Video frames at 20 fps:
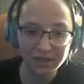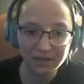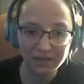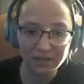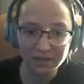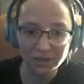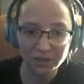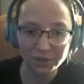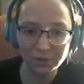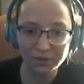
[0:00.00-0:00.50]

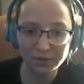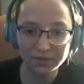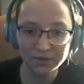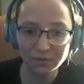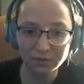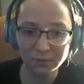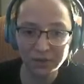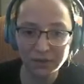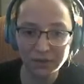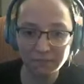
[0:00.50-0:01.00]
Short and
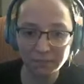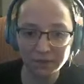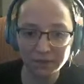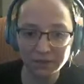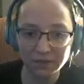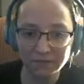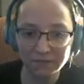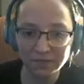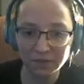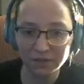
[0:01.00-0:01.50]
sweet, but
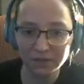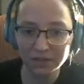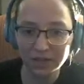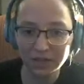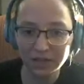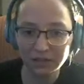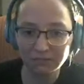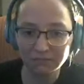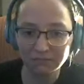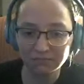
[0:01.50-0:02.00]
so far
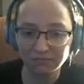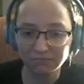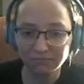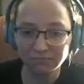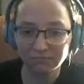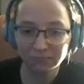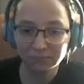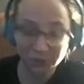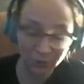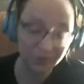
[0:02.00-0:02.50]
neat.
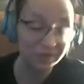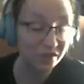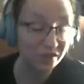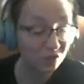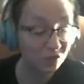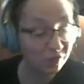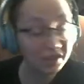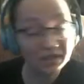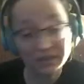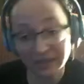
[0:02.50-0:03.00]
Short and
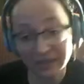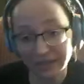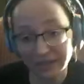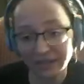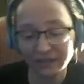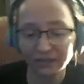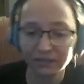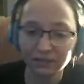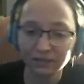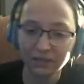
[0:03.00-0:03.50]
sweet and
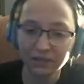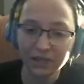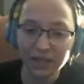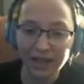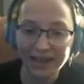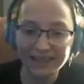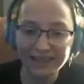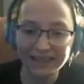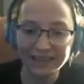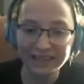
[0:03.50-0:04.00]
neat.
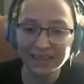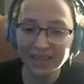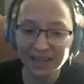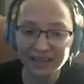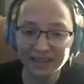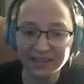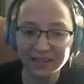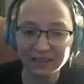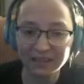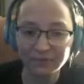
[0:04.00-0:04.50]
I get the
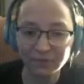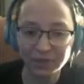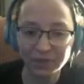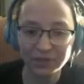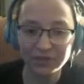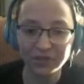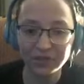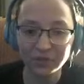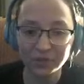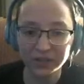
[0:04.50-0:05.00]
idea of what
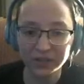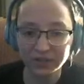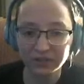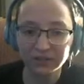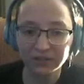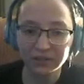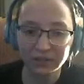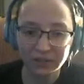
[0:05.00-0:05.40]
it's doing.